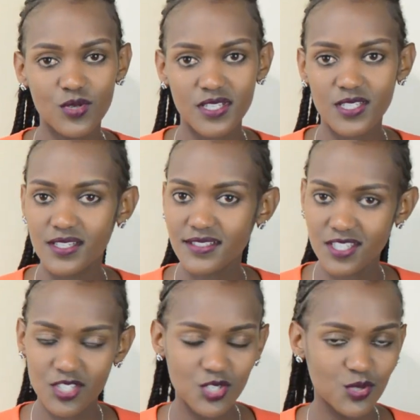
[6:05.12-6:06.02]
one that I'll
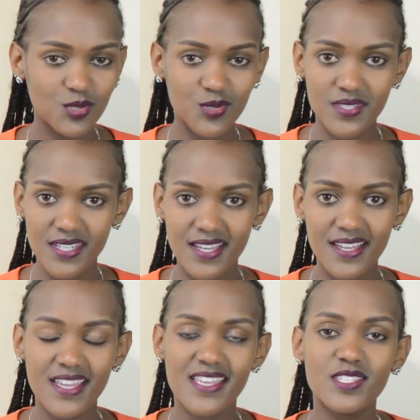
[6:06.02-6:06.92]
teach you
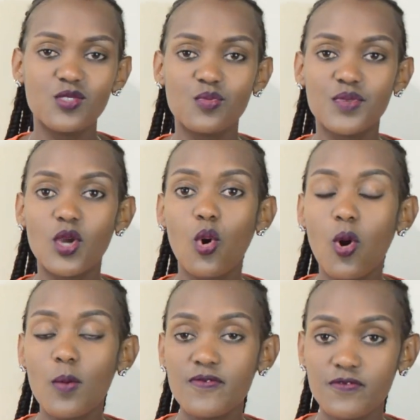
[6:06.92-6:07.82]
today is to be
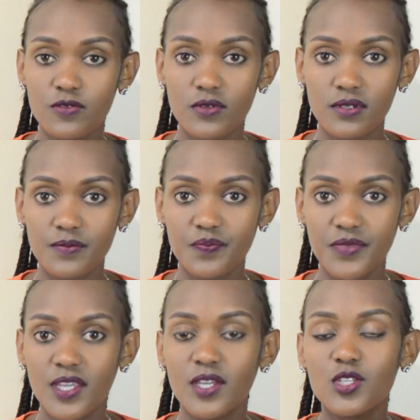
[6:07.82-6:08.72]
hopeful.
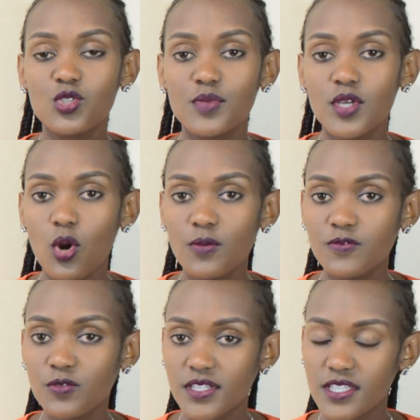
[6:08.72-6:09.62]
To be
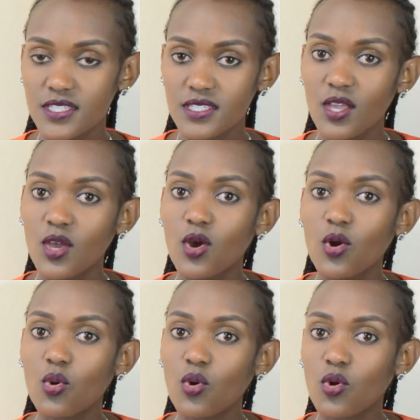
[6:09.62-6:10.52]
hopeful is
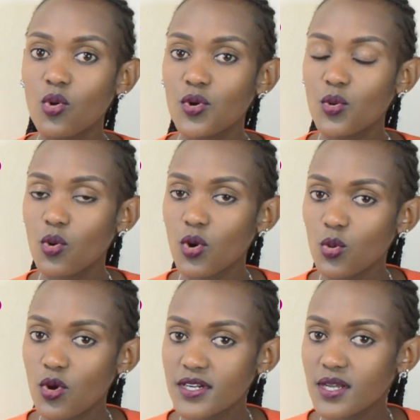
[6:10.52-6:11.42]

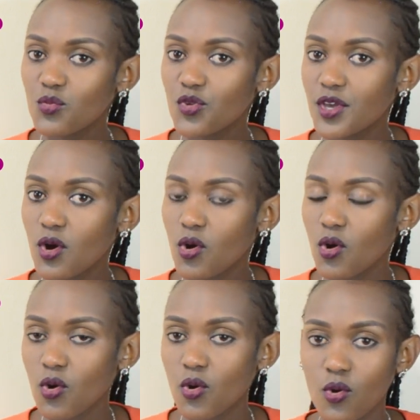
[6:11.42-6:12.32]
korona
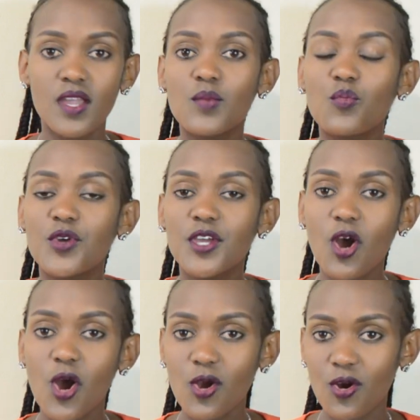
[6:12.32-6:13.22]
mwihoko.
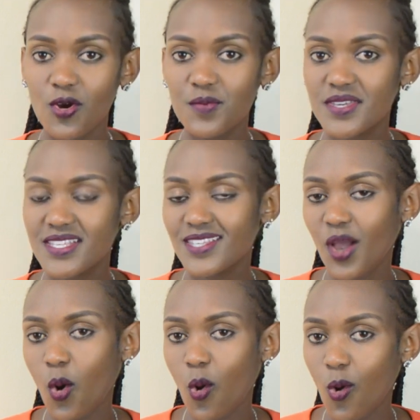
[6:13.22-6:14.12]
Mwihoko means
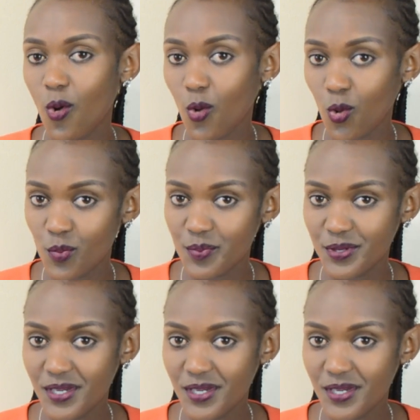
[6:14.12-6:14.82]
hope.